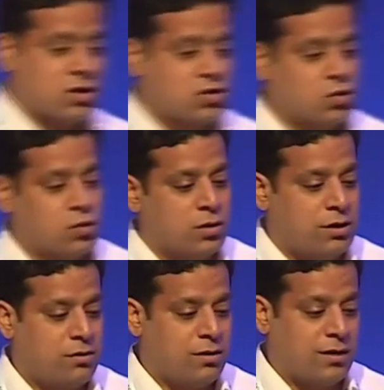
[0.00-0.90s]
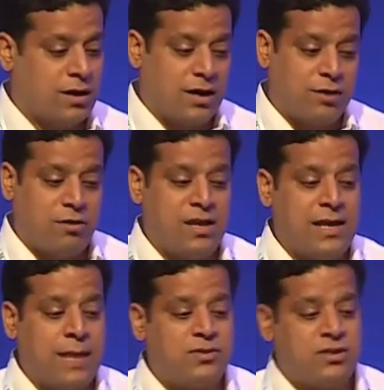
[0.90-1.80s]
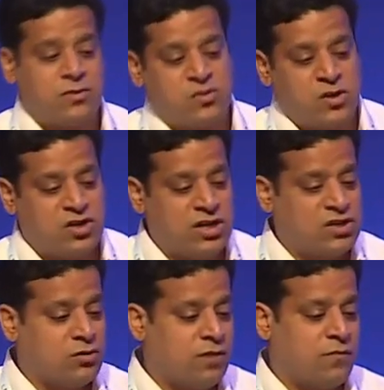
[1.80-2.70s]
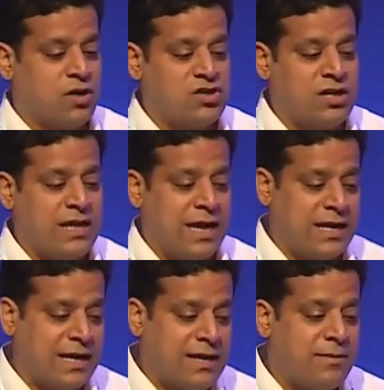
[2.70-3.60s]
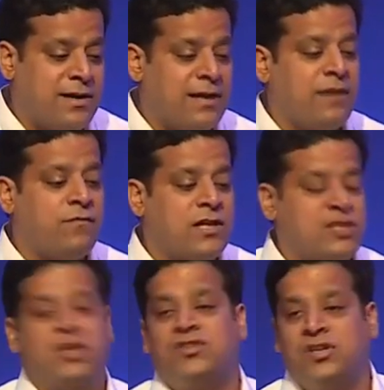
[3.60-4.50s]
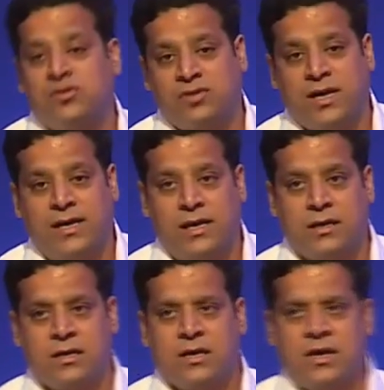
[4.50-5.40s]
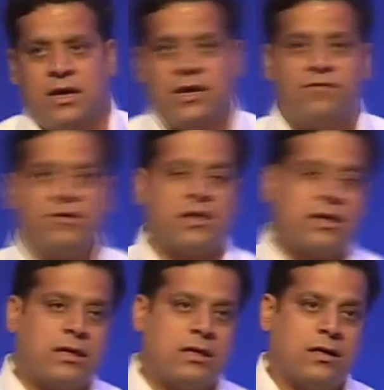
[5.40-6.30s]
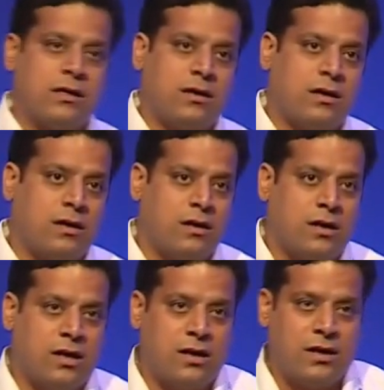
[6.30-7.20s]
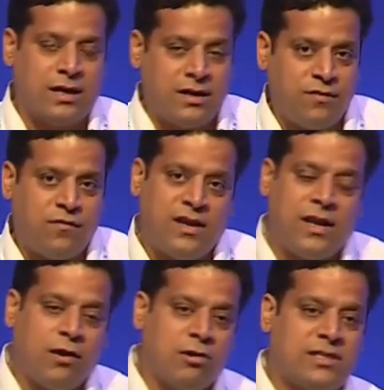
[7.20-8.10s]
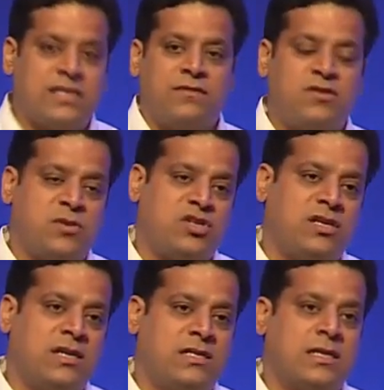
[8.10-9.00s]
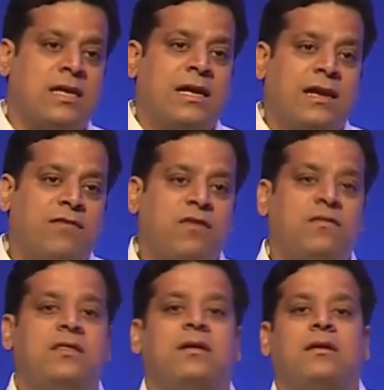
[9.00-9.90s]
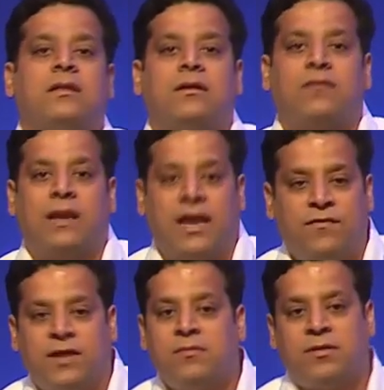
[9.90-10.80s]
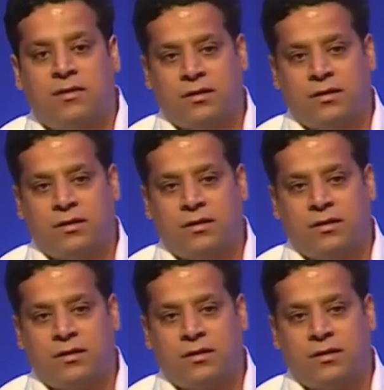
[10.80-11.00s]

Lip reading: So training helps special needs to live functionally and independently well-structured in society. If any adolescent with special needs living with lifetime